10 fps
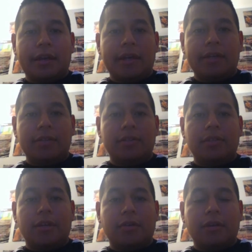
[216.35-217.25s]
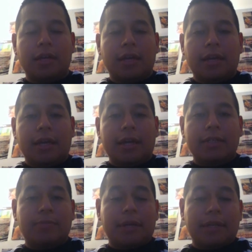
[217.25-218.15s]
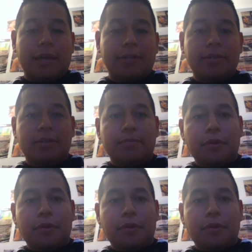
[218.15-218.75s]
and so I expect actually